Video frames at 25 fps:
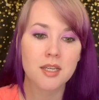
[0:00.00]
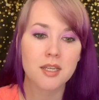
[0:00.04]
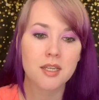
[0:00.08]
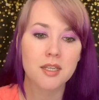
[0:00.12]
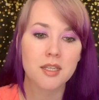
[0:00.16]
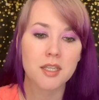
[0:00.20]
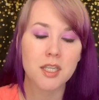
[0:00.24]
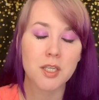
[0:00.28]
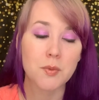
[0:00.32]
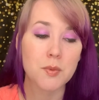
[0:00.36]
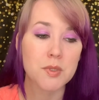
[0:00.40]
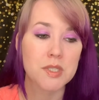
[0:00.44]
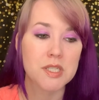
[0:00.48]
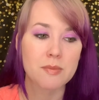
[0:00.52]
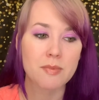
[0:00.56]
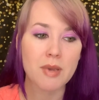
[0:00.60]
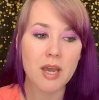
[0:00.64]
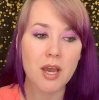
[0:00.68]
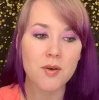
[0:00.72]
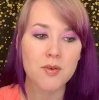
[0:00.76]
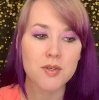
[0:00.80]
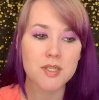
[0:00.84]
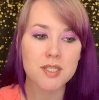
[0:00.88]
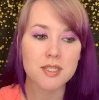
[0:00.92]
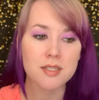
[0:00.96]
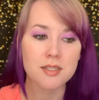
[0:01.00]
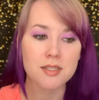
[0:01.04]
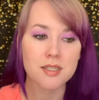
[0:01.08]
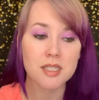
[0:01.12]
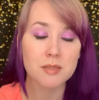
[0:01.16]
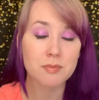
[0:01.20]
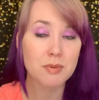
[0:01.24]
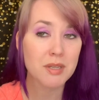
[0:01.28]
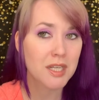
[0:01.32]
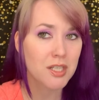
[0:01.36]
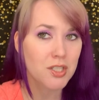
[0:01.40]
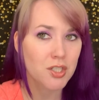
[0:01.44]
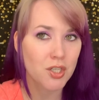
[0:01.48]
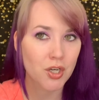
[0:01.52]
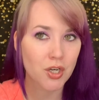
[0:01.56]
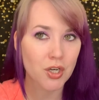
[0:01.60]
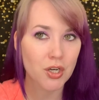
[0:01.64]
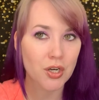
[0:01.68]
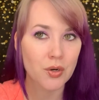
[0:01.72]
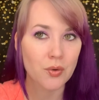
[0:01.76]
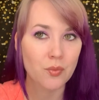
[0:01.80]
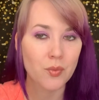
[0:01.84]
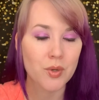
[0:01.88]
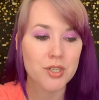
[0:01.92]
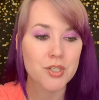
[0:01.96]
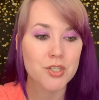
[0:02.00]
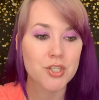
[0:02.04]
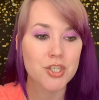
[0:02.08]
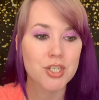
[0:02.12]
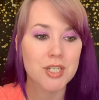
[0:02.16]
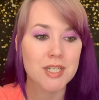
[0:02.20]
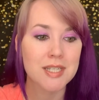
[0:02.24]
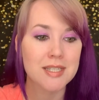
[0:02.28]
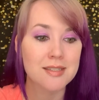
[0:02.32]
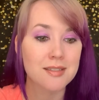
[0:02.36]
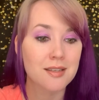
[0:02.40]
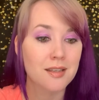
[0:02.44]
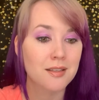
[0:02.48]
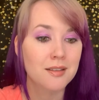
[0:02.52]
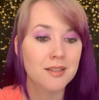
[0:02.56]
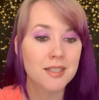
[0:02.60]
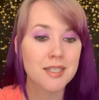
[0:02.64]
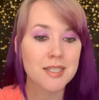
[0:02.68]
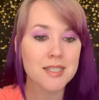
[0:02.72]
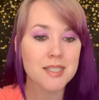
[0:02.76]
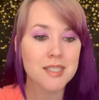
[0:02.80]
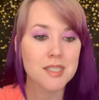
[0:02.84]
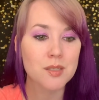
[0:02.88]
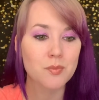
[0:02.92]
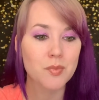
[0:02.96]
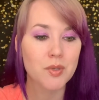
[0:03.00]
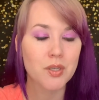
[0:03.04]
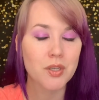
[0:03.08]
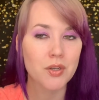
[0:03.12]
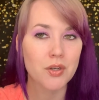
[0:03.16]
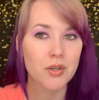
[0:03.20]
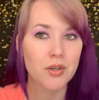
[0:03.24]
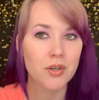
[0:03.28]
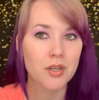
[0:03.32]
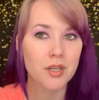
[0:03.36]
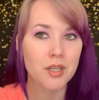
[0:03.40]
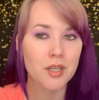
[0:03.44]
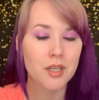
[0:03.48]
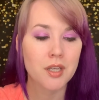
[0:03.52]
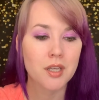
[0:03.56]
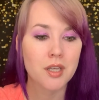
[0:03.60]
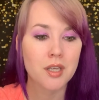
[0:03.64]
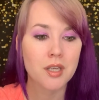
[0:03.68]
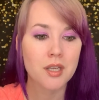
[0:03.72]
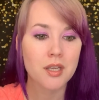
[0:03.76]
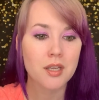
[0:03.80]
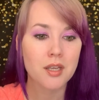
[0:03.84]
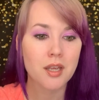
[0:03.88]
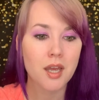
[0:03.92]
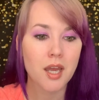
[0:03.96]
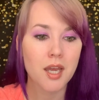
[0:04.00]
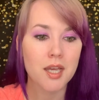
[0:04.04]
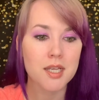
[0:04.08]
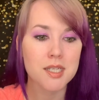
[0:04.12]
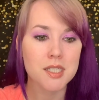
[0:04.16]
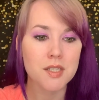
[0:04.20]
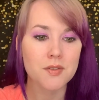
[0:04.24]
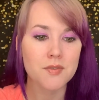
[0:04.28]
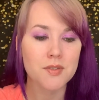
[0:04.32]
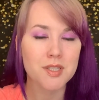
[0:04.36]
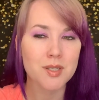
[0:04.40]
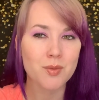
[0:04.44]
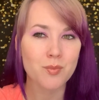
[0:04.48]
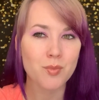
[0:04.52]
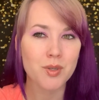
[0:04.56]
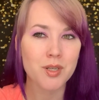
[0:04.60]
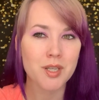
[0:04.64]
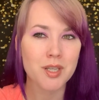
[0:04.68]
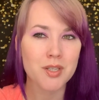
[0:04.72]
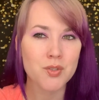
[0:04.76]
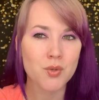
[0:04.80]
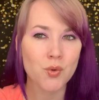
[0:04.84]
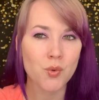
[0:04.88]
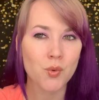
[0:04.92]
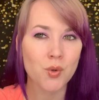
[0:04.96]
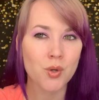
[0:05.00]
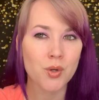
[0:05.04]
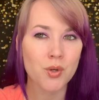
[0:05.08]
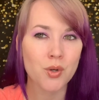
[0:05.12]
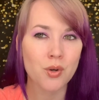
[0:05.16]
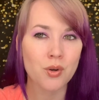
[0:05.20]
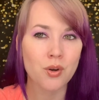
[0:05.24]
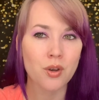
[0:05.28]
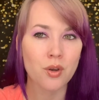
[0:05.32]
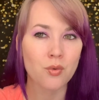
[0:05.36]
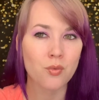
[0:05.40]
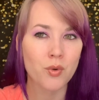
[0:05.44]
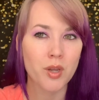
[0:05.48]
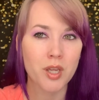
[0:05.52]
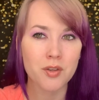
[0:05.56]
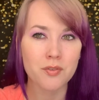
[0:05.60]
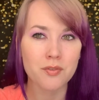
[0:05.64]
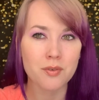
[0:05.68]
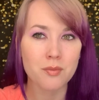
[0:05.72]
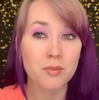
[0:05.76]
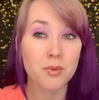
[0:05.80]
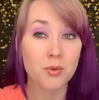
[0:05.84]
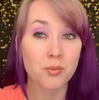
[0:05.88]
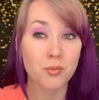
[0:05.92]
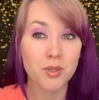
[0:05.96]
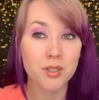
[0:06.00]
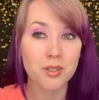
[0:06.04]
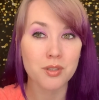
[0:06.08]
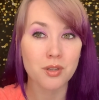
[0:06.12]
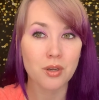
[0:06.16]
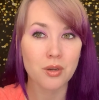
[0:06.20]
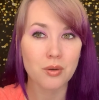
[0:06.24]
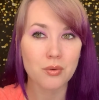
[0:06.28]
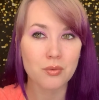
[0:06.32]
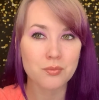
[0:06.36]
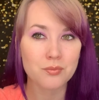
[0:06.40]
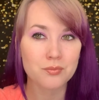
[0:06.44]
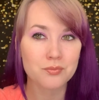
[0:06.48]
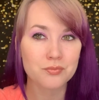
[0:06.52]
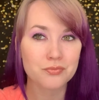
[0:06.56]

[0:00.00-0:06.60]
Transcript: He was about to speak to her when she suddenly disappeared, as if someone had torn her away from the window.